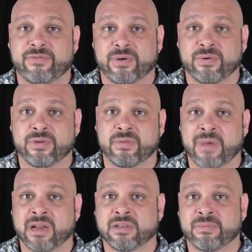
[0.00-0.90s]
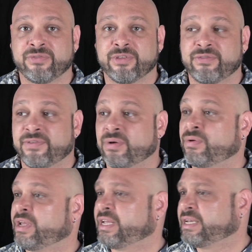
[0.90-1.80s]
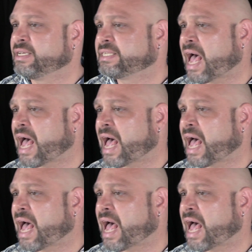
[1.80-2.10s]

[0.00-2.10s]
the phone, or the model number for the phone, is